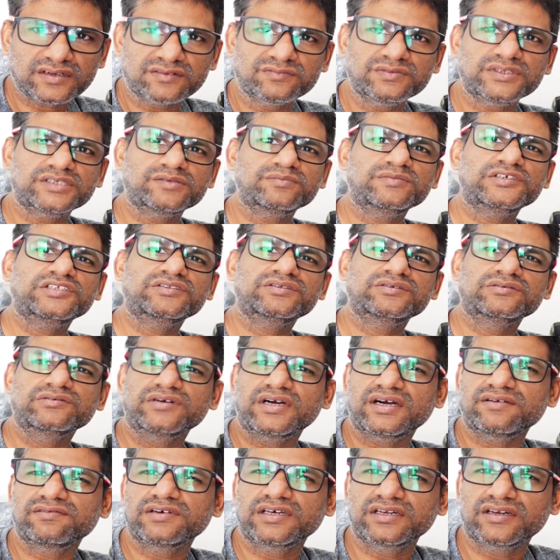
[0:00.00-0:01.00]
which means you
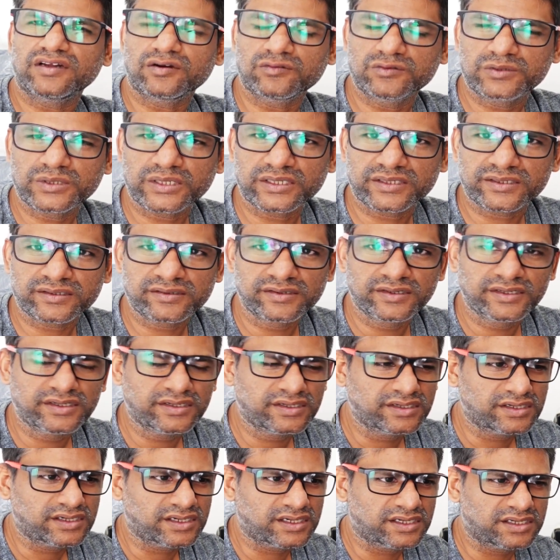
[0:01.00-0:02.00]
have a router
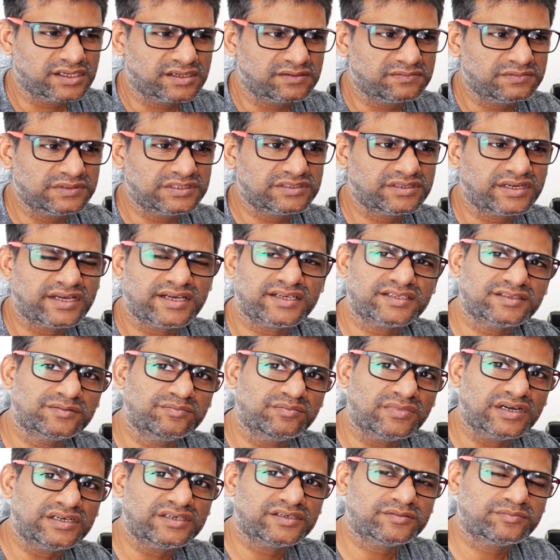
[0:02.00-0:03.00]
which has
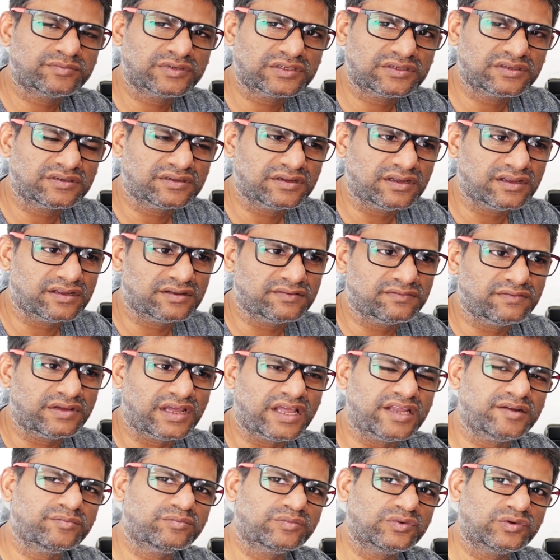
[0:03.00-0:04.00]
multiple
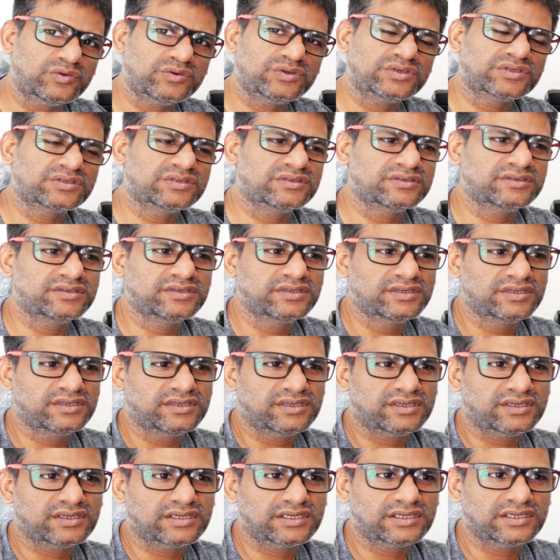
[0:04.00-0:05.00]
WAN ports. So,
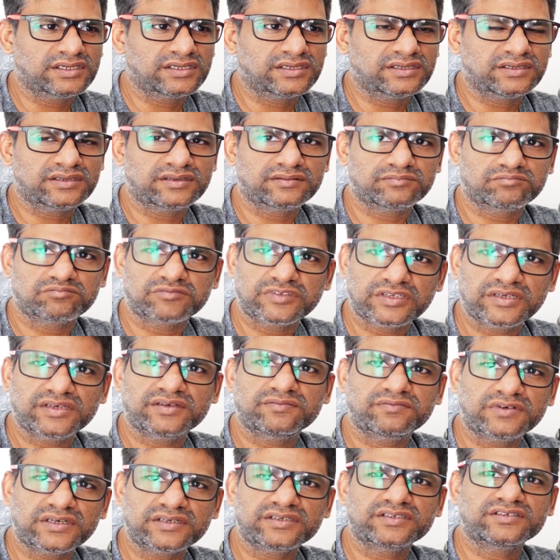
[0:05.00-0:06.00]
say
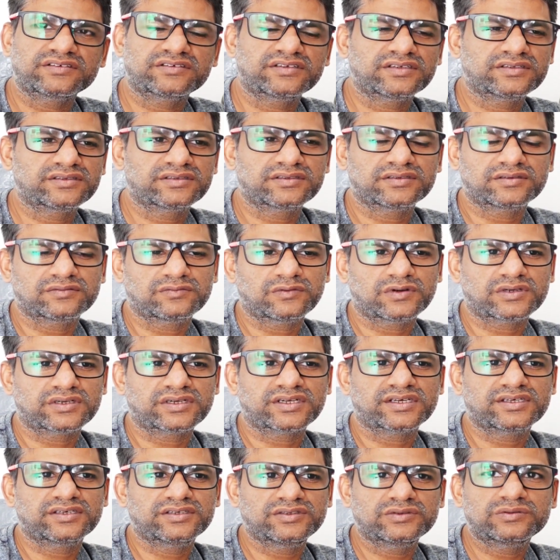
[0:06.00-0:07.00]
for instance, what
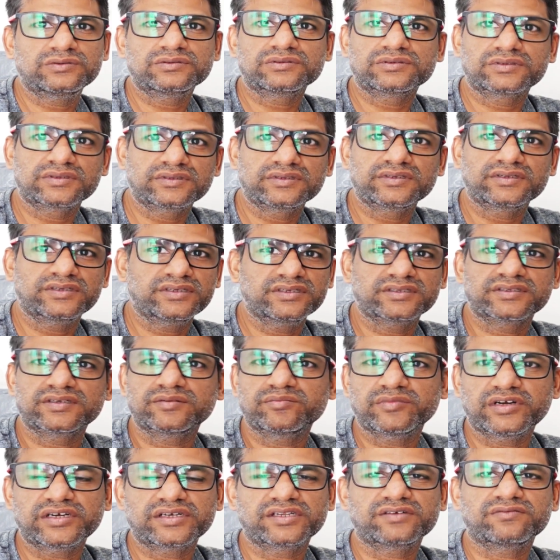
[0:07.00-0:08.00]
I use is a
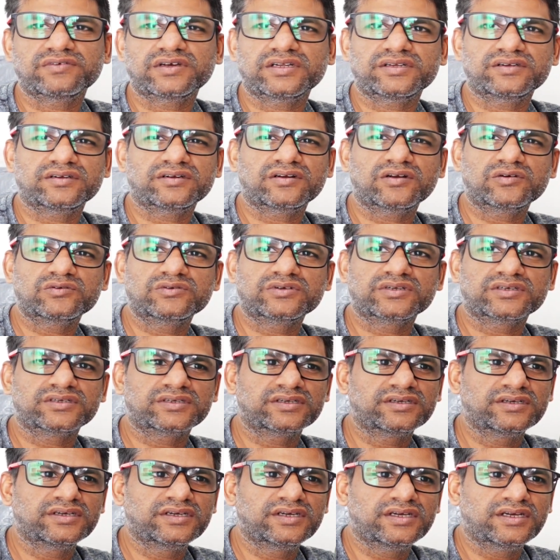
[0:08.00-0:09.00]
multi-WAN router